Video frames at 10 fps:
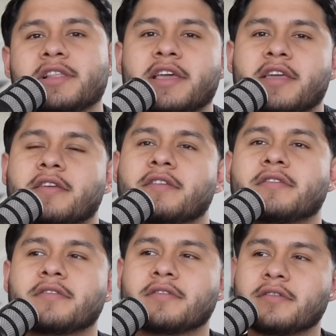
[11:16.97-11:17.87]
like
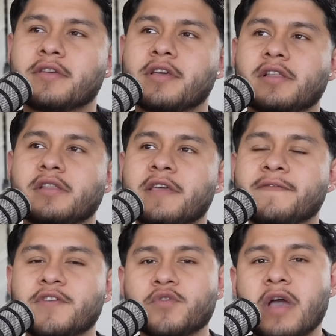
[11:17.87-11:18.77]

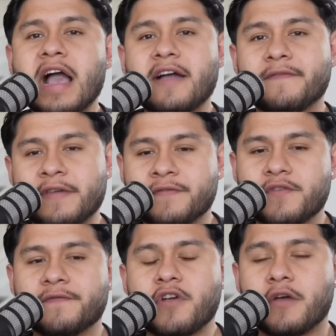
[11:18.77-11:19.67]
if you have if
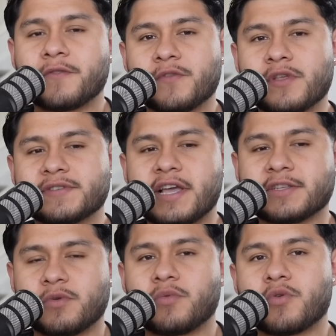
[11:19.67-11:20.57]
you've gone through this
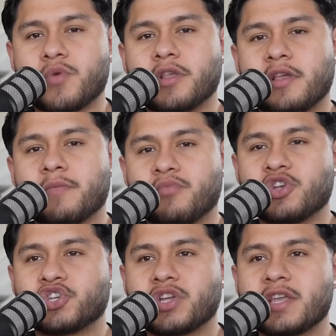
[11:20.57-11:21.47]
guys we would really
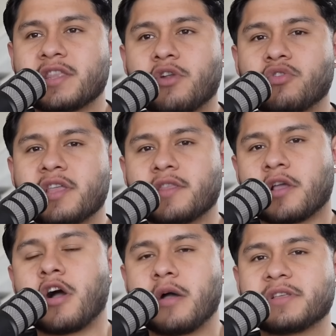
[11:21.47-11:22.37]
appreciate not only in the
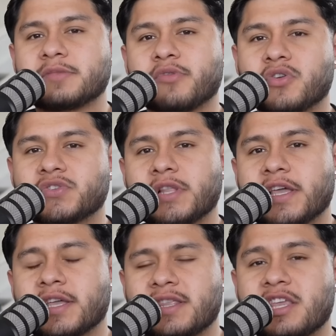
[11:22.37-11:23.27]
comments but also
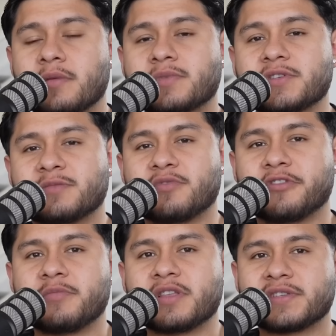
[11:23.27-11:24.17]
like a dm to spill
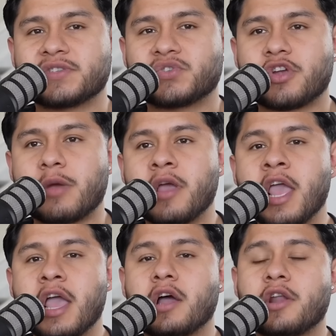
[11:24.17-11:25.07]
the beans instagram
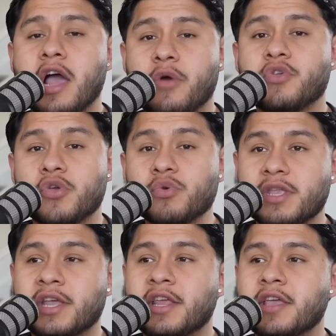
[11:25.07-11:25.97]
on how you
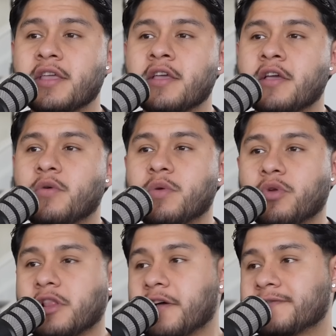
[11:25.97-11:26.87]
did it we
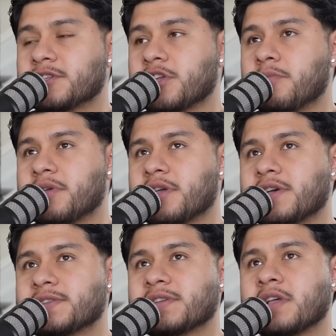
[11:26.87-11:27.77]
would love to know
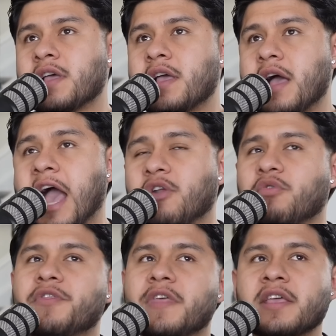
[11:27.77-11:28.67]
because I
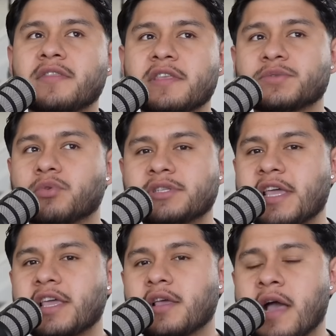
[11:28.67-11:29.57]
don't think this will
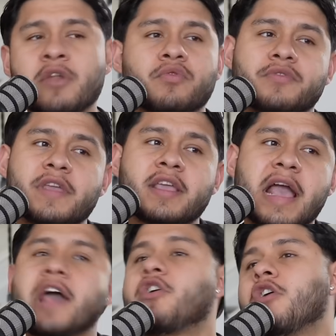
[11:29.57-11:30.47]
take, I don't think
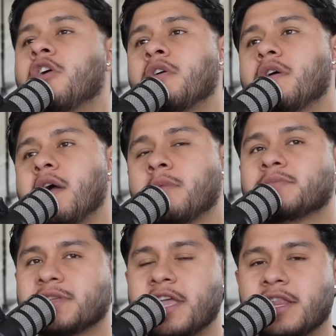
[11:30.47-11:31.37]
at all, I'm
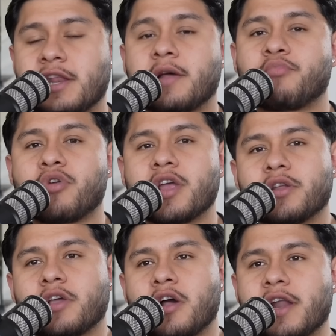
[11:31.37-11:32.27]
saying and I'm praying
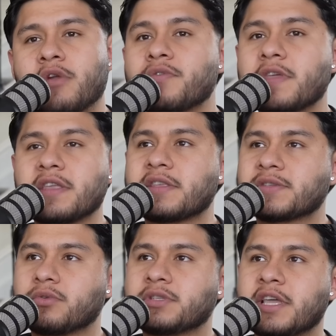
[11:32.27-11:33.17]
to God, I don't think
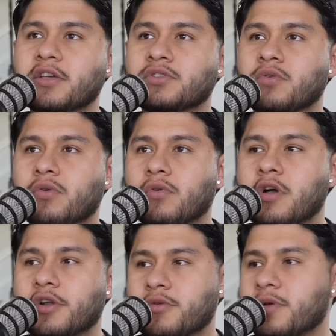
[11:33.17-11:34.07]
this will take a toll
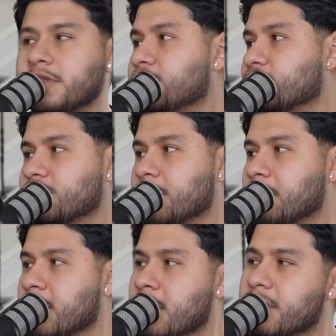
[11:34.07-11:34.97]
on our
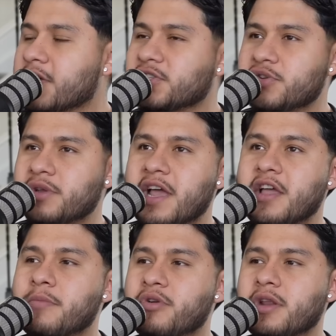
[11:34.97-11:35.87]
relationship. No. Because you and I
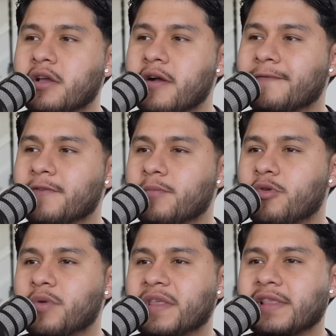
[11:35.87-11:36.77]
are pretty
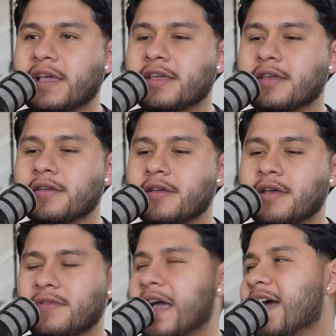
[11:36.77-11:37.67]
comfortable with like
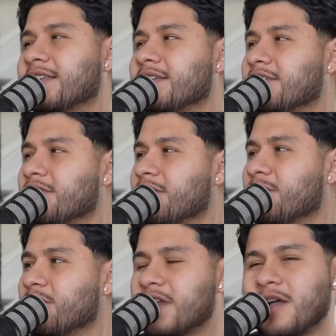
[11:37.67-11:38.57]
that. You know,
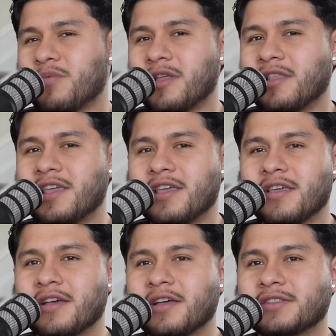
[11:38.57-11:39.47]
yeah. we're not really
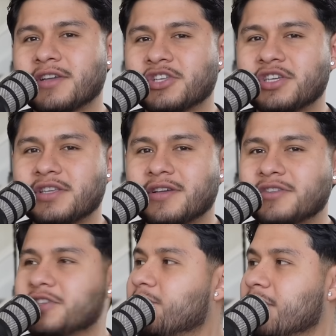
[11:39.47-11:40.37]
touchy,
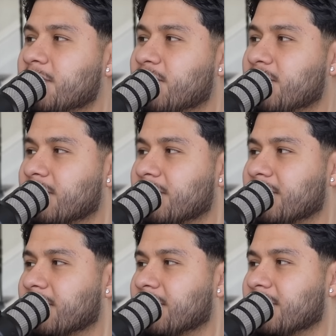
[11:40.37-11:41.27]
touchy people.
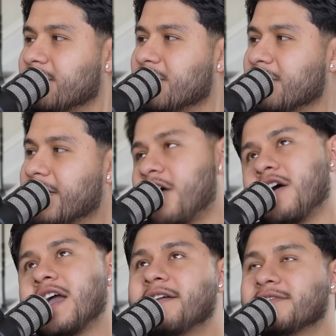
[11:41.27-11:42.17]
Yeah. You know, like, oh,
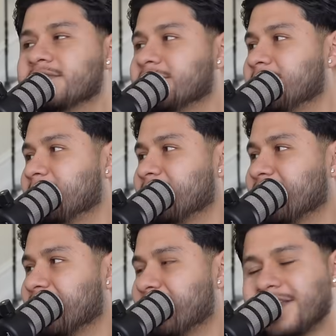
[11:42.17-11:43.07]
I have to sleep,
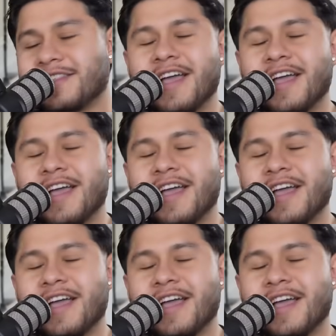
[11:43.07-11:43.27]
you know, like